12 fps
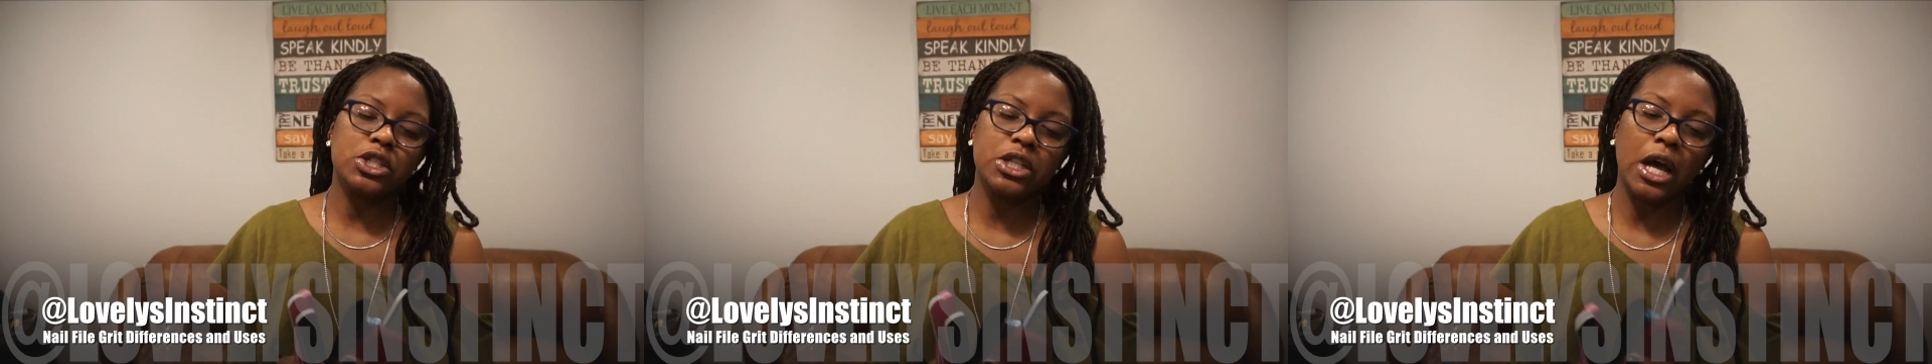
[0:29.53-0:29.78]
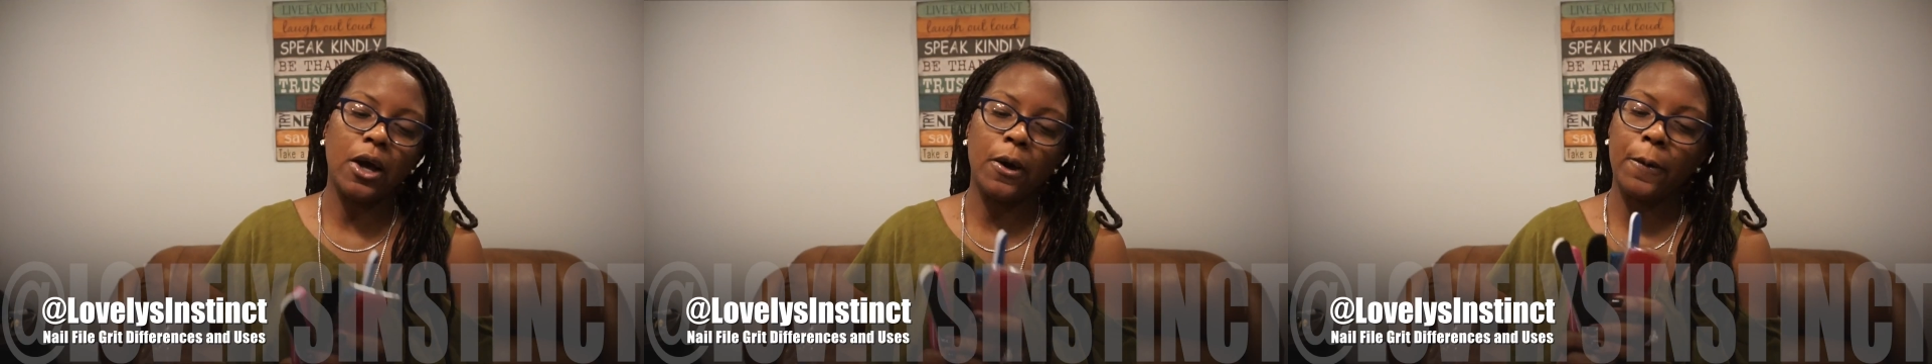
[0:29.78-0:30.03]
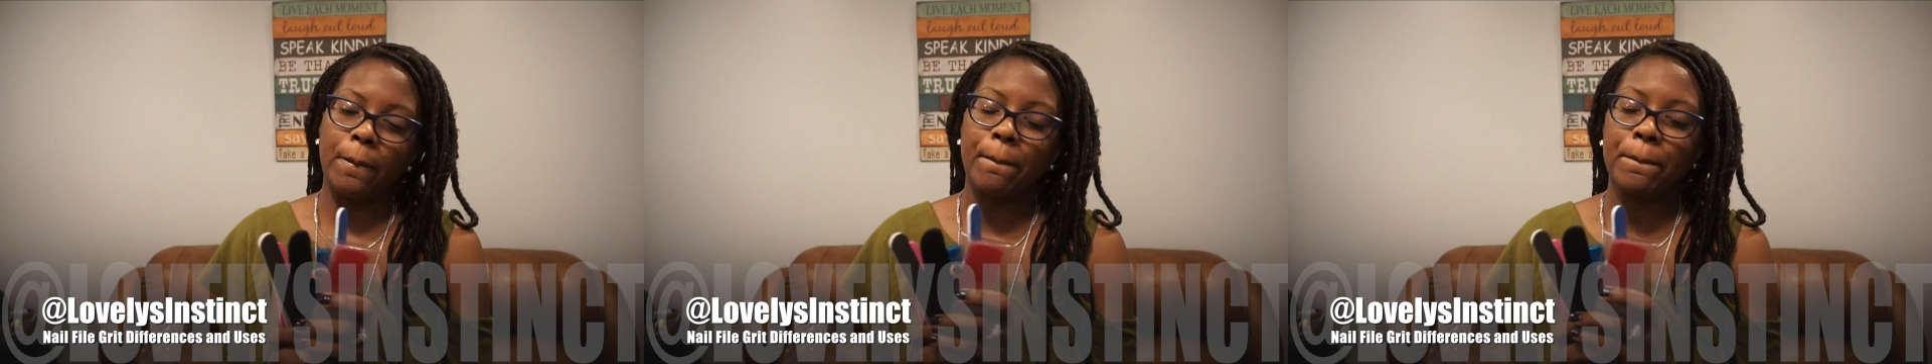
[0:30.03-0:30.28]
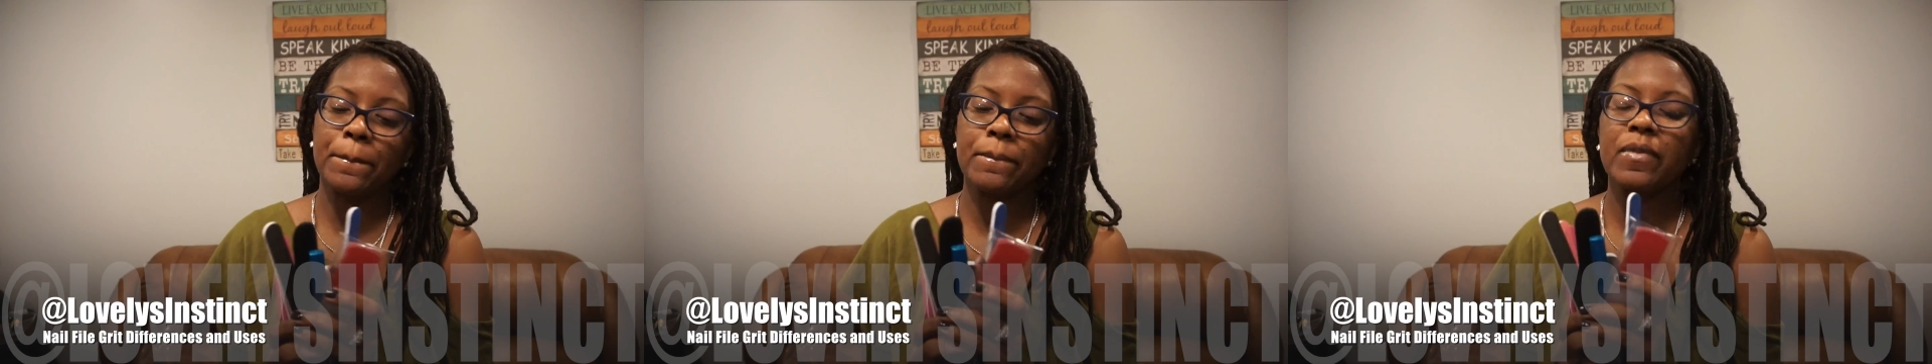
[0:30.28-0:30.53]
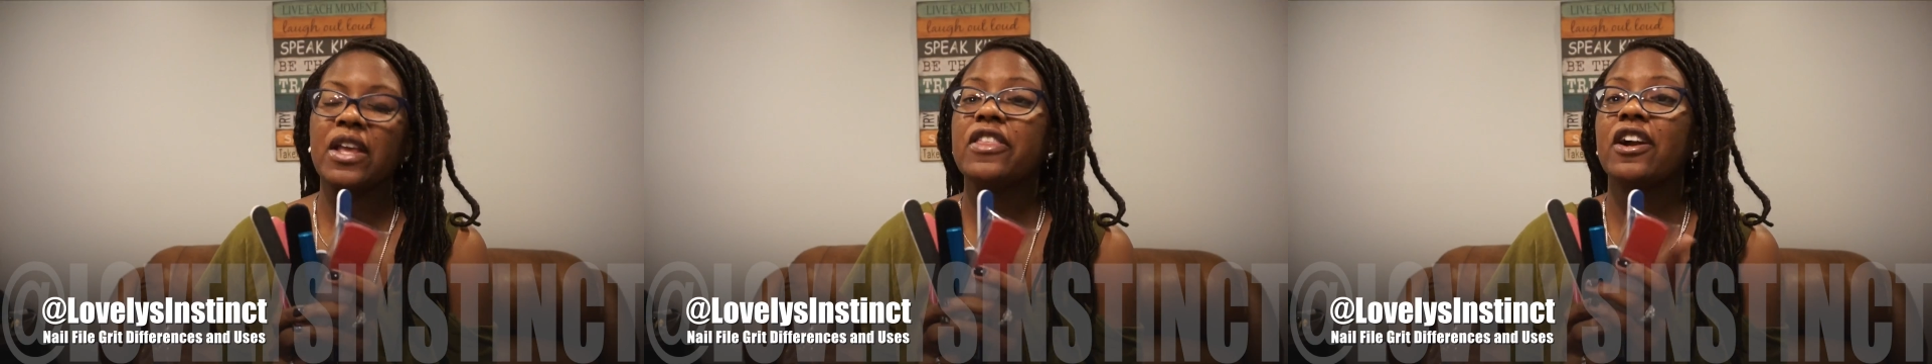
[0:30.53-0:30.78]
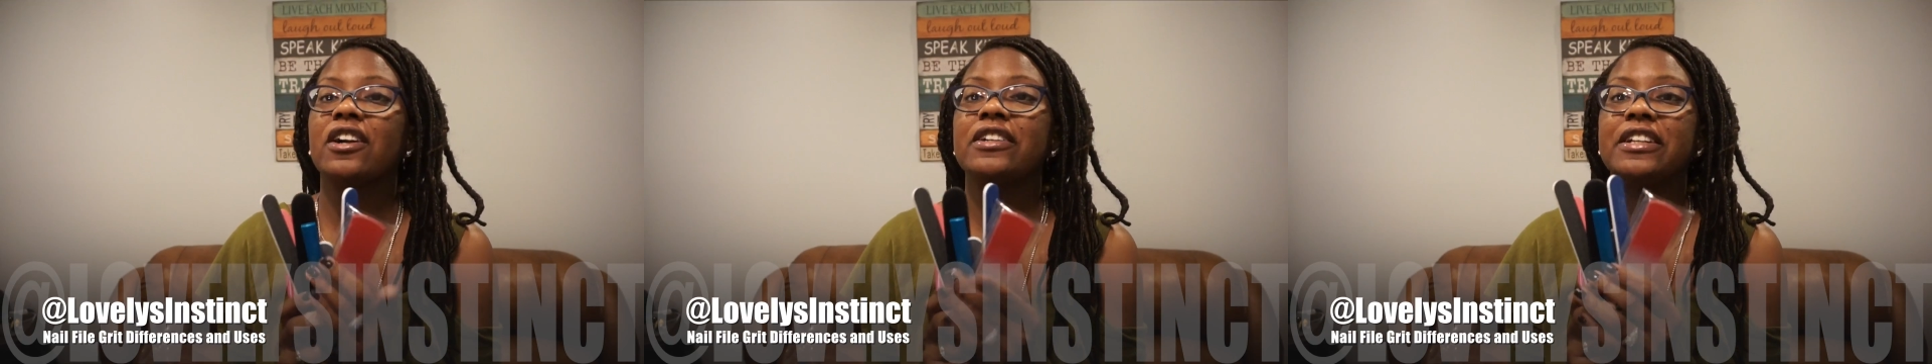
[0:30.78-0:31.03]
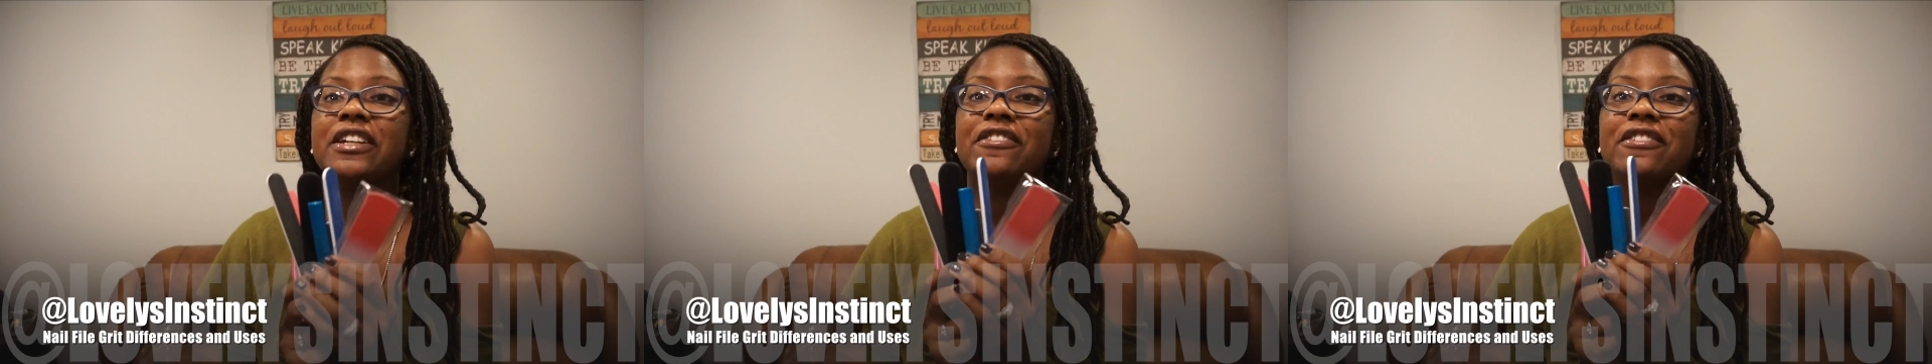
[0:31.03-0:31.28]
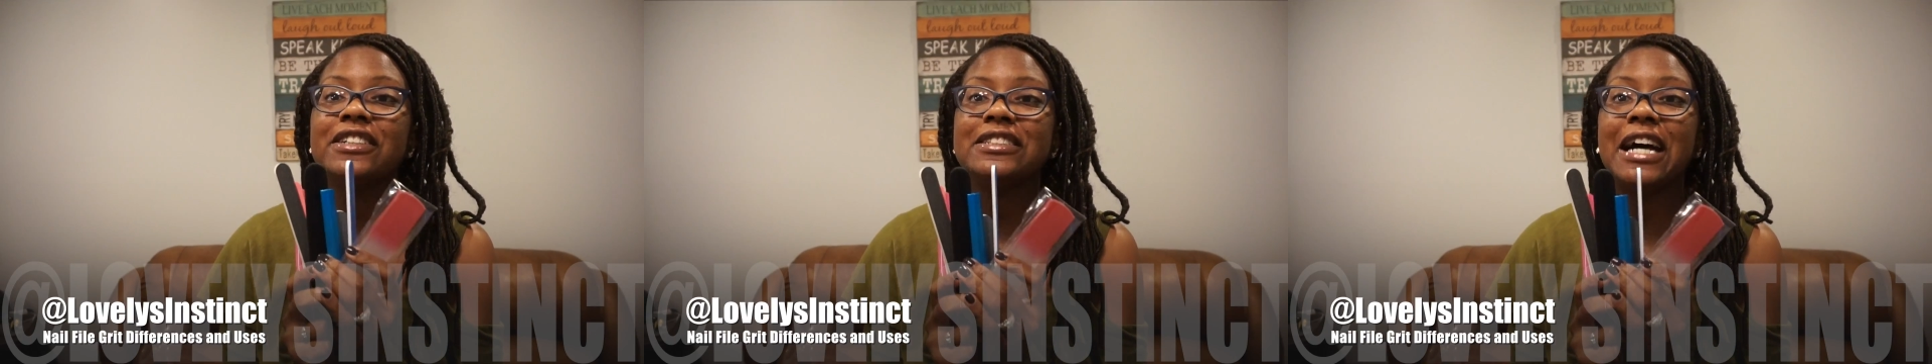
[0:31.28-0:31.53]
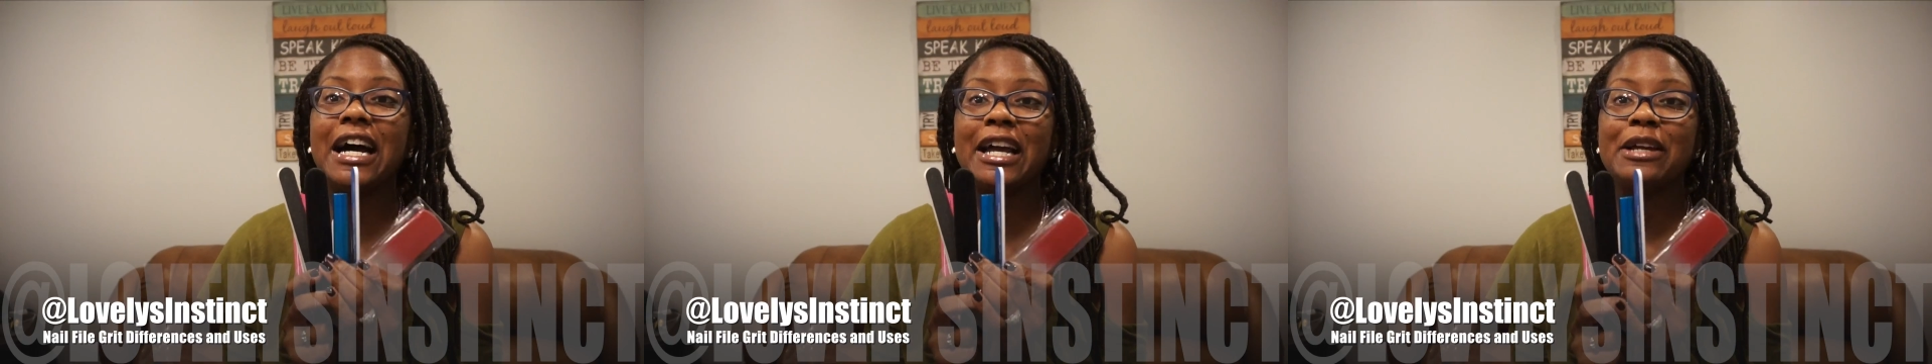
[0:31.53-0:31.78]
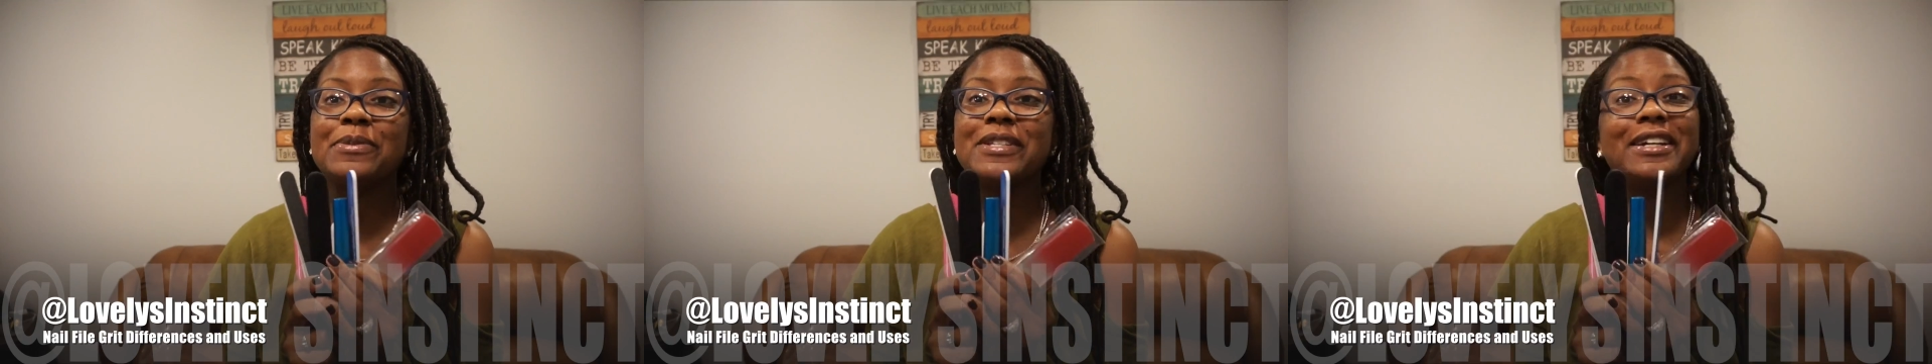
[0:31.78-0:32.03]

So there are different types